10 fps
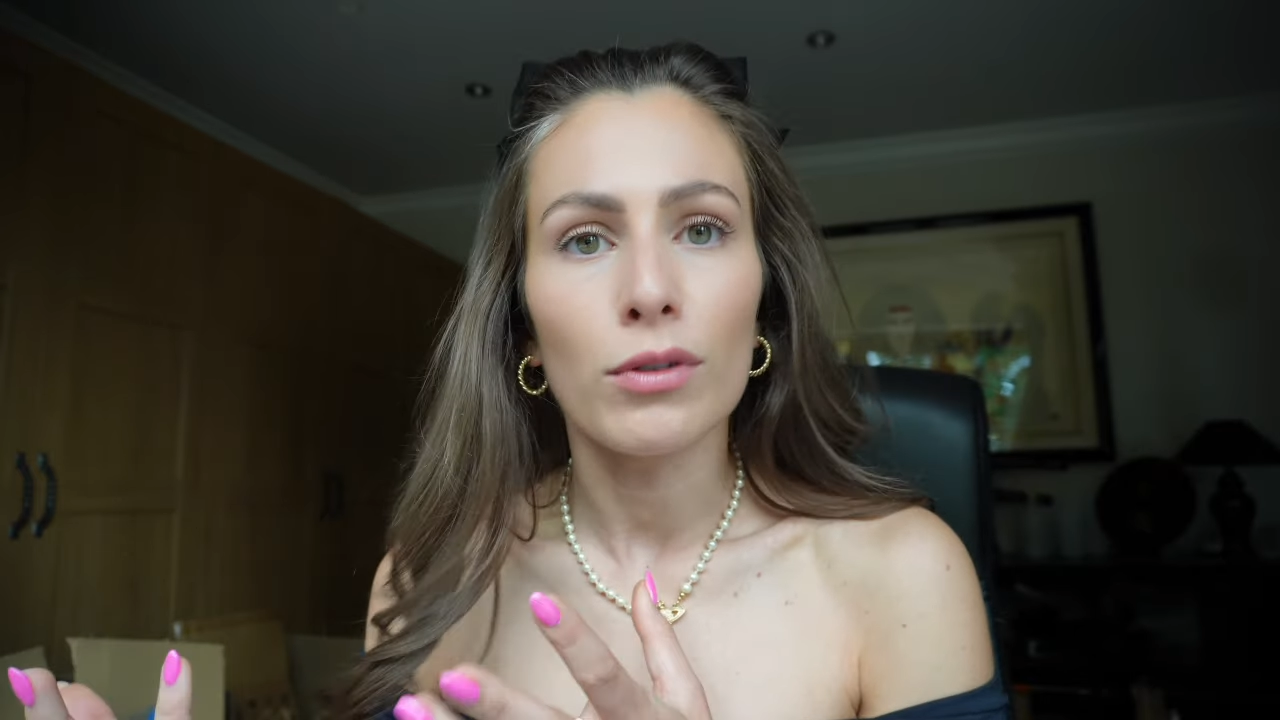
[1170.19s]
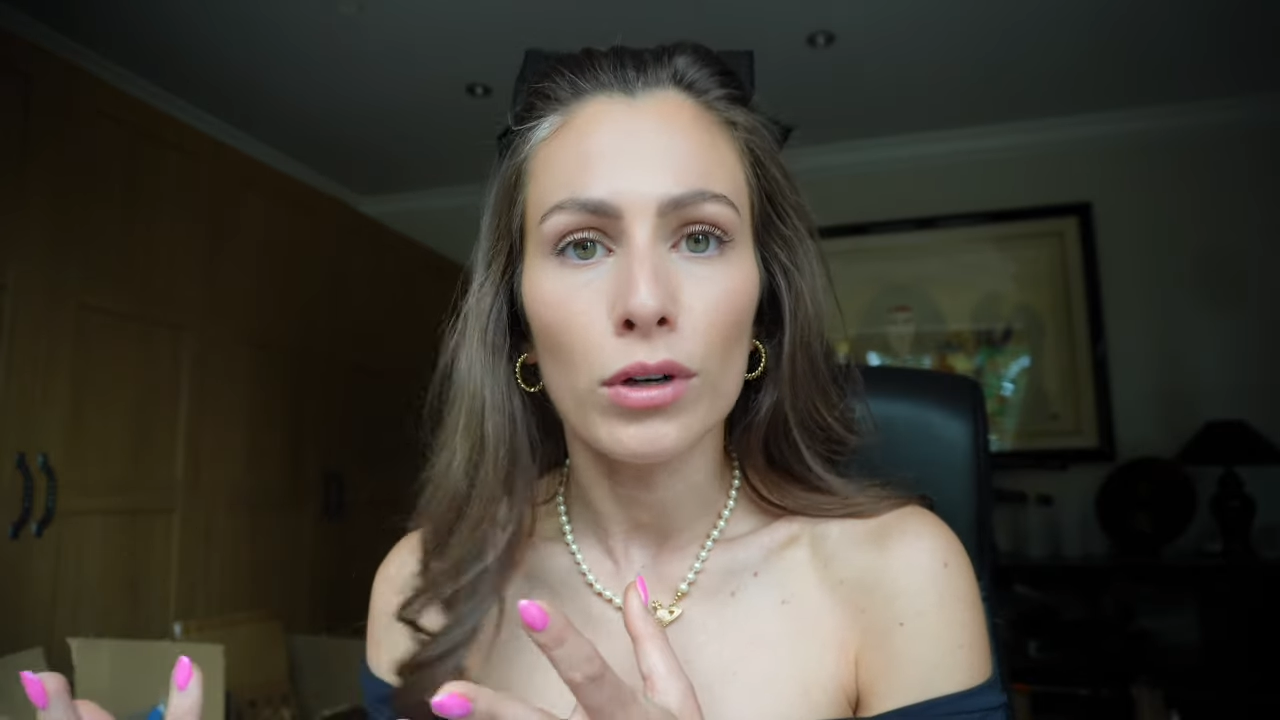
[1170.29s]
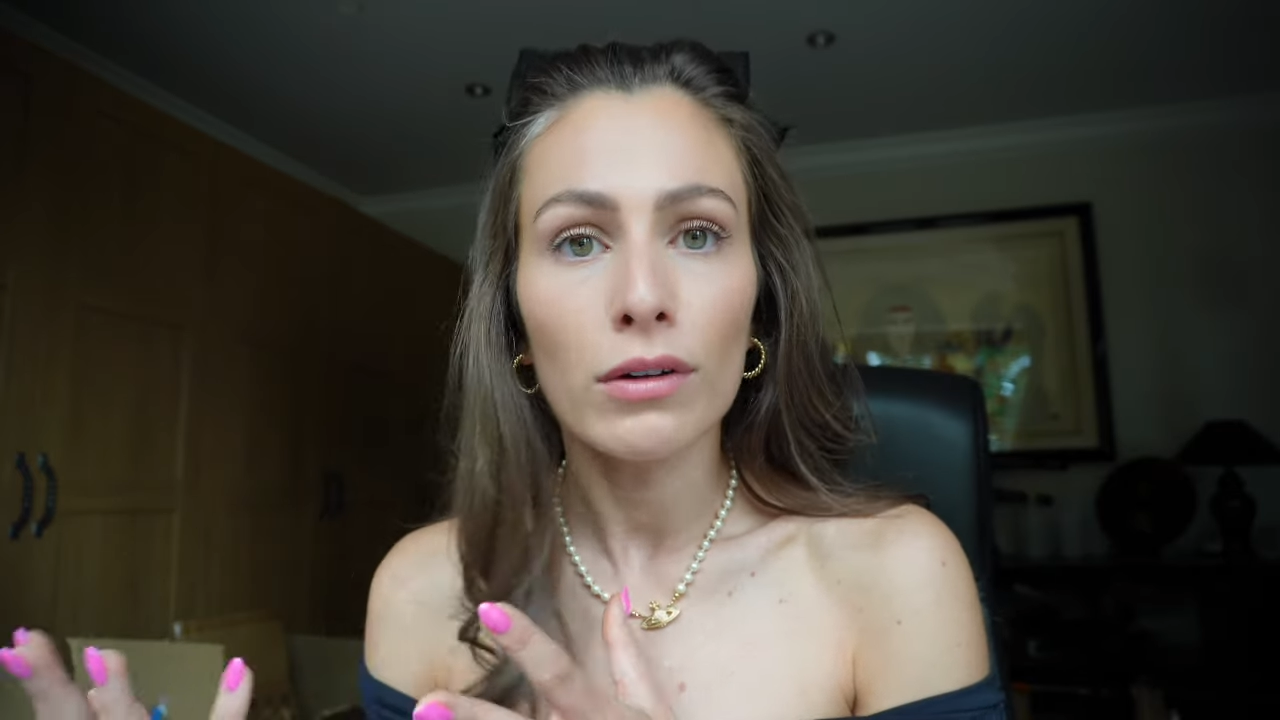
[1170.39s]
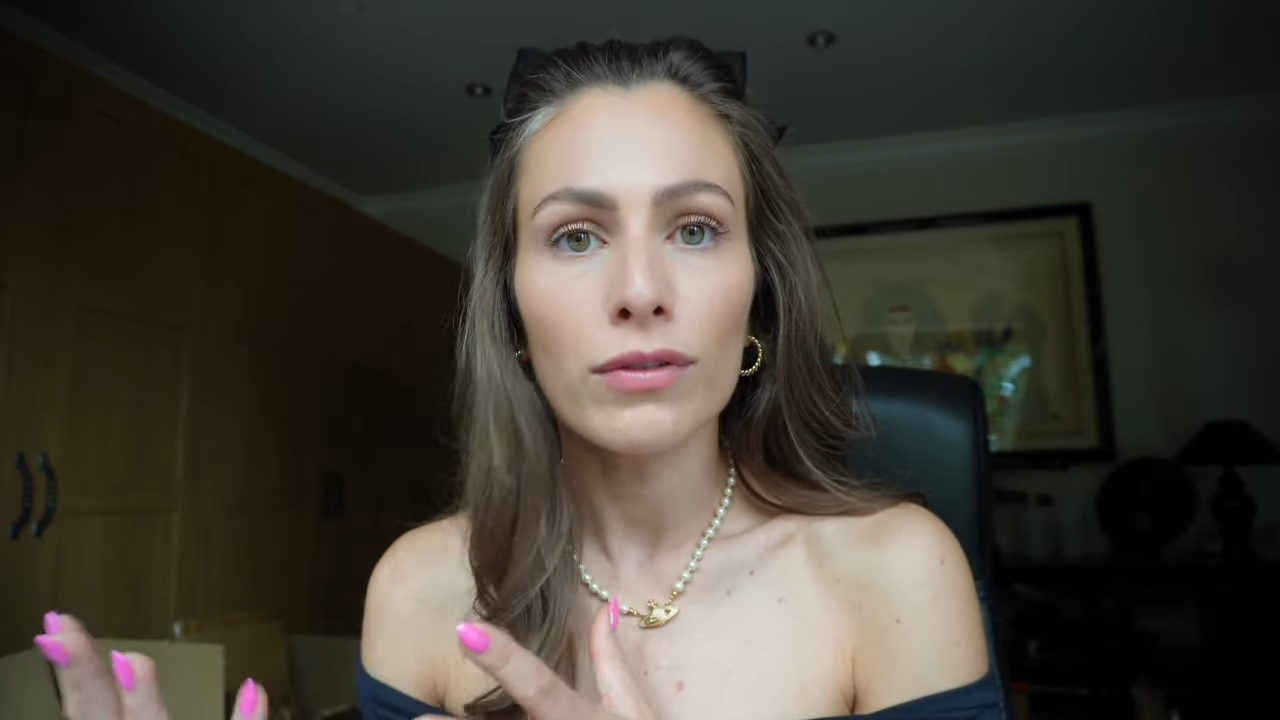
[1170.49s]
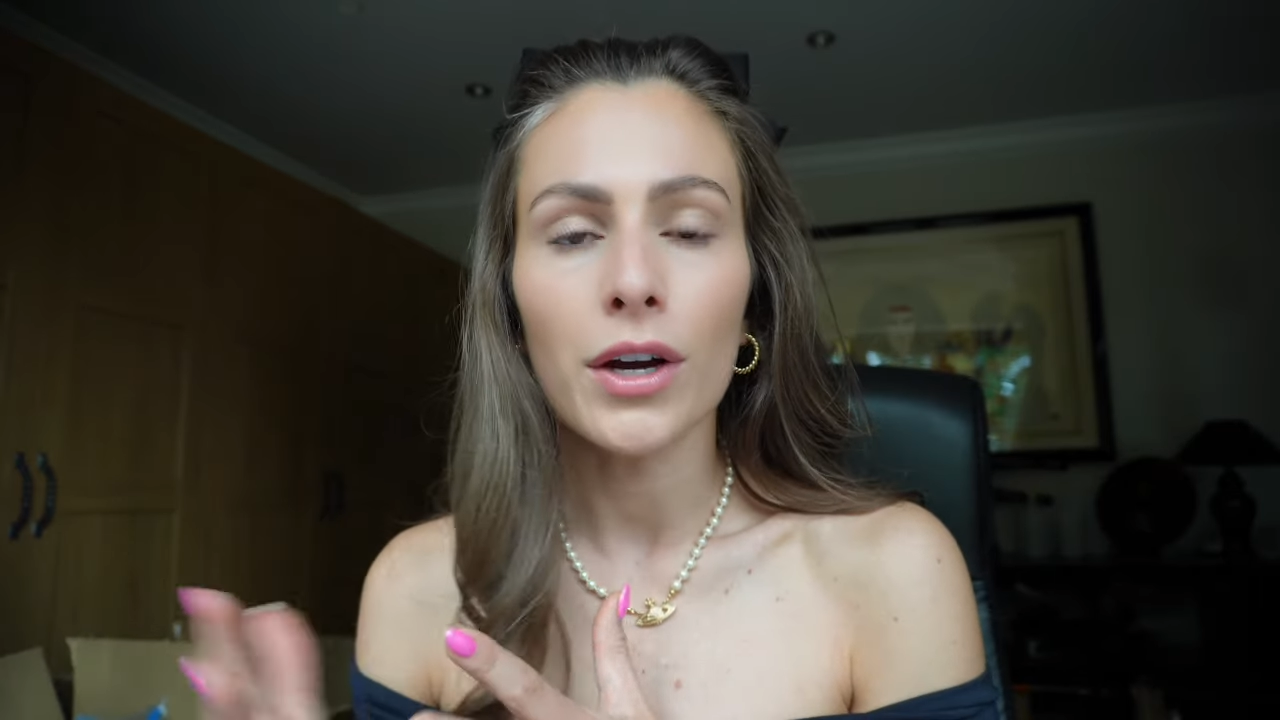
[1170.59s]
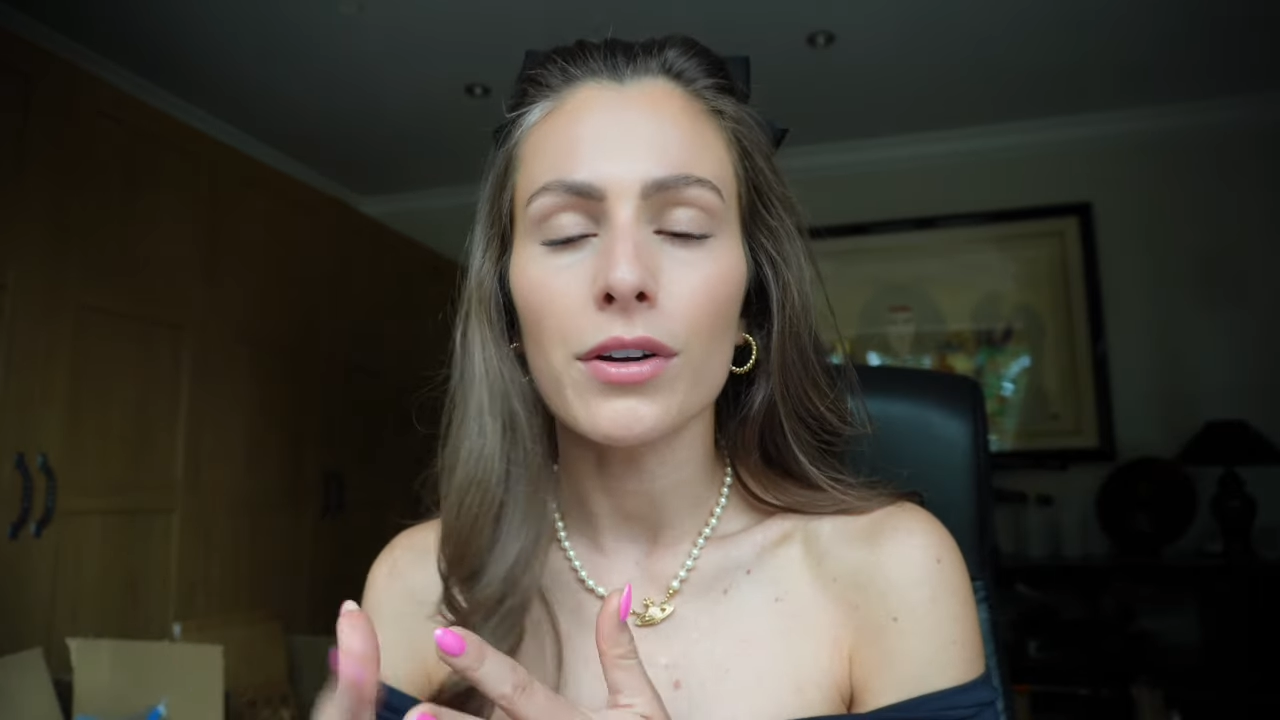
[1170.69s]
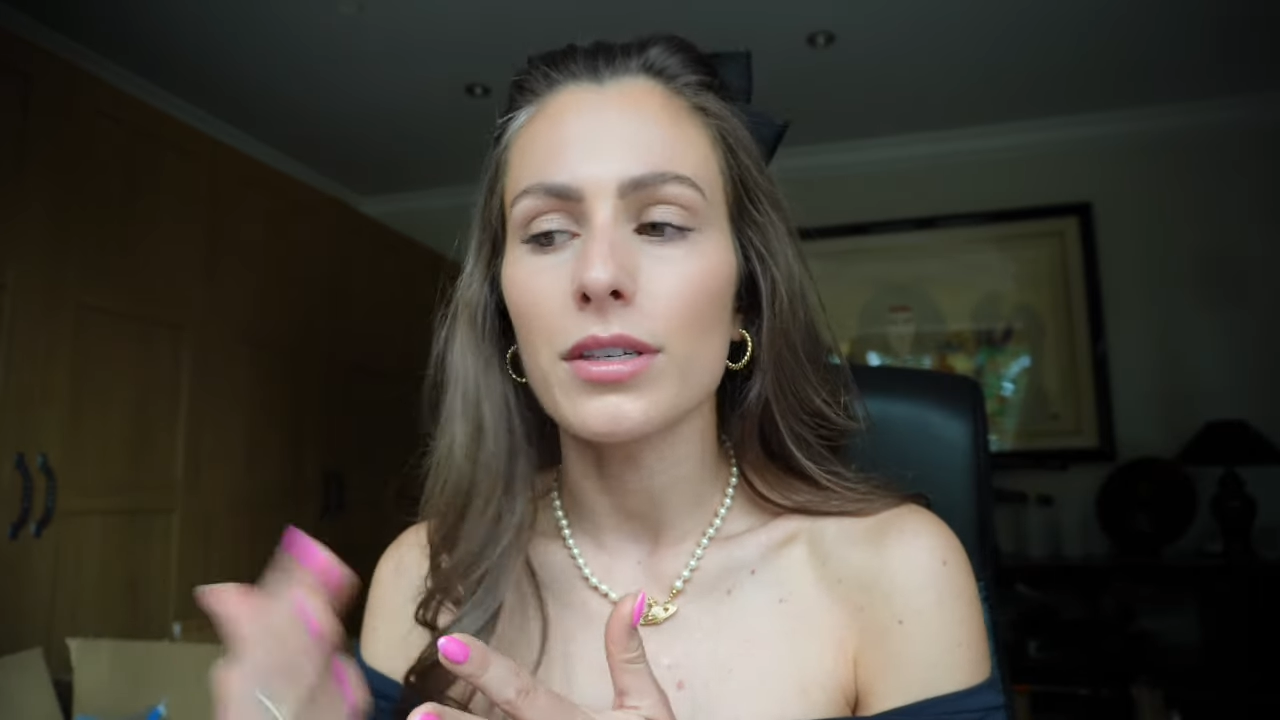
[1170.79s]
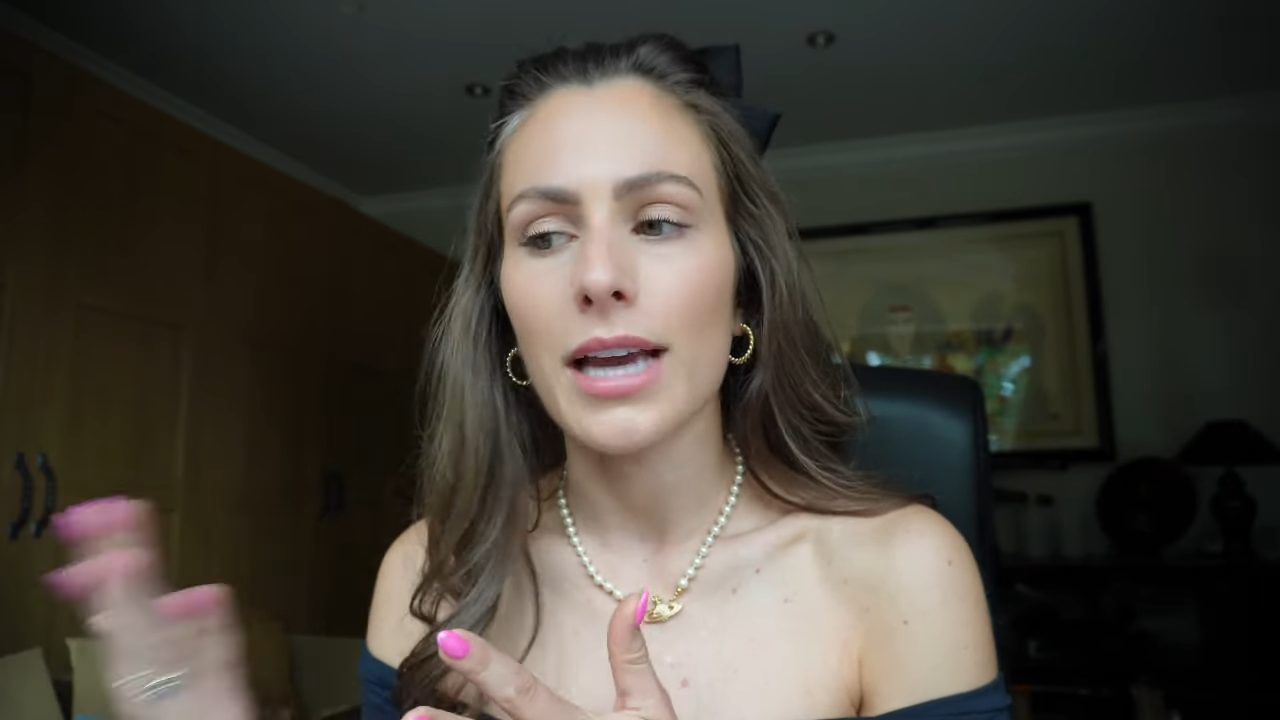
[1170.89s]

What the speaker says: on our phones,